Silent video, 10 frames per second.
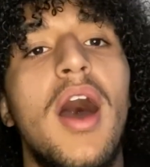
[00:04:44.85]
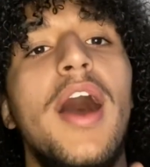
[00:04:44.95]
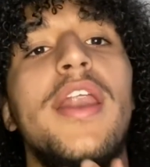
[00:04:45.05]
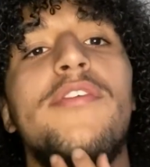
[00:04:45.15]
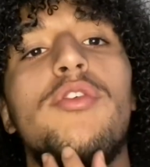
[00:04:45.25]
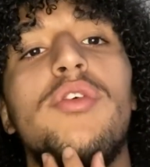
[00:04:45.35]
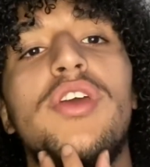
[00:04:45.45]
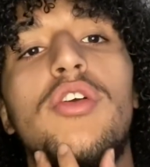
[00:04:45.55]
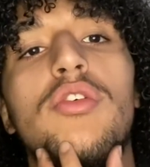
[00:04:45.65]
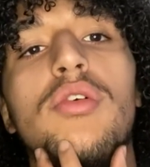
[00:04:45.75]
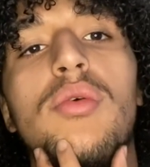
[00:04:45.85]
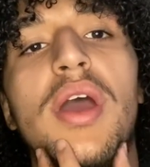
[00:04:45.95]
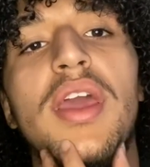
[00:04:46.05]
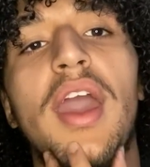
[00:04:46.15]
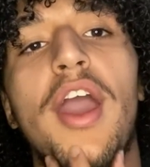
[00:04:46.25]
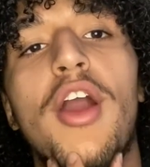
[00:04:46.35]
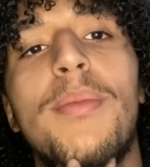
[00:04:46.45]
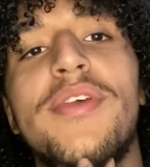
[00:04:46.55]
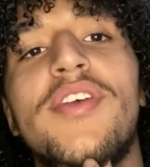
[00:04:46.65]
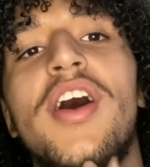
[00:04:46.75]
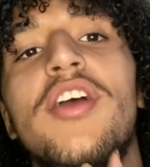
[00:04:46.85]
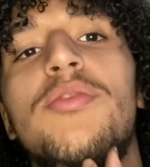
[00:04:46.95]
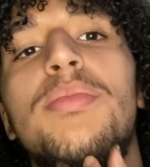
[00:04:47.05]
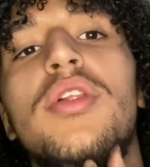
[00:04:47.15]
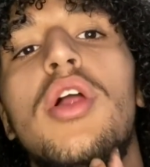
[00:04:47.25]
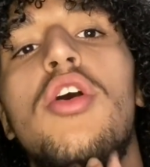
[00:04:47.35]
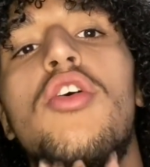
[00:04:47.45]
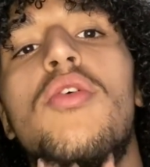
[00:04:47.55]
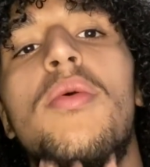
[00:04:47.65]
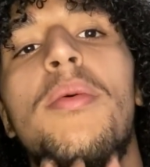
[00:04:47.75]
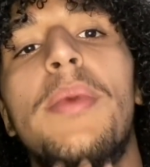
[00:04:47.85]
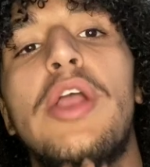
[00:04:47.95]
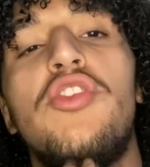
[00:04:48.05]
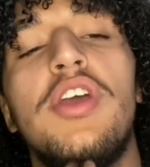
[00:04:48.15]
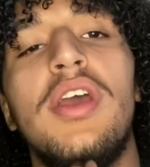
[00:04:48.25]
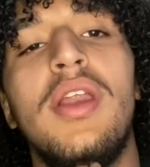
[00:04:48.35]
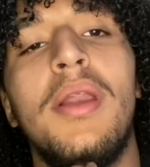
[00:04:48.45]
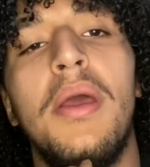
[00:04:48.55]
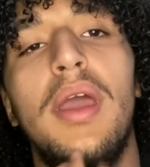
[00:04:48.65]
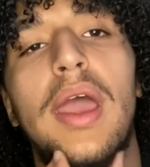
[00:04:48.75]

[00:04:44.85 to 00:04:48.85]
I never really grew any hair besides below my chin,